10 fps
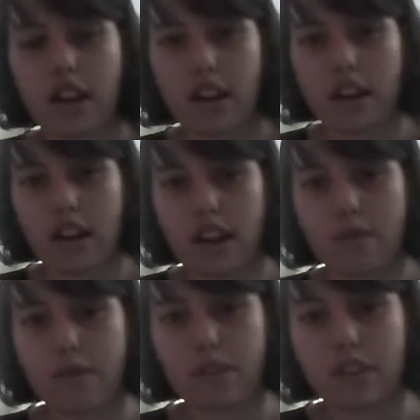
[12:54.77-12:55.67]
an
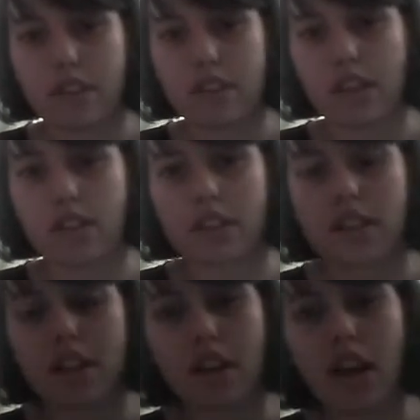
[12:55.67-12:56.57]
emphasis on
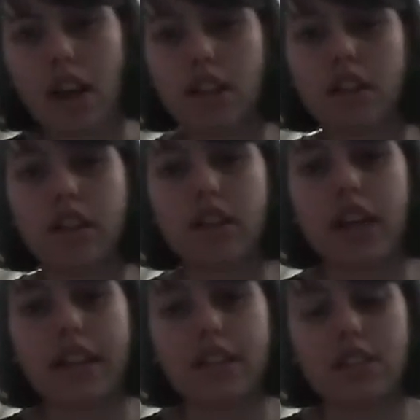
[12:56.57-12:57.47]
color,
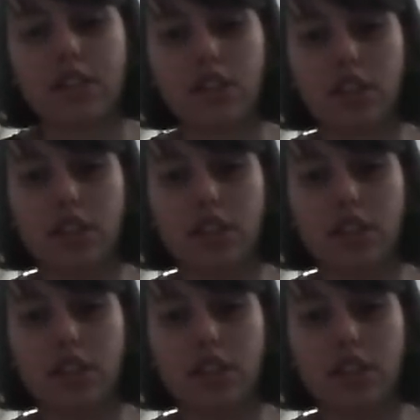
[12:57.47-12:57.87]
and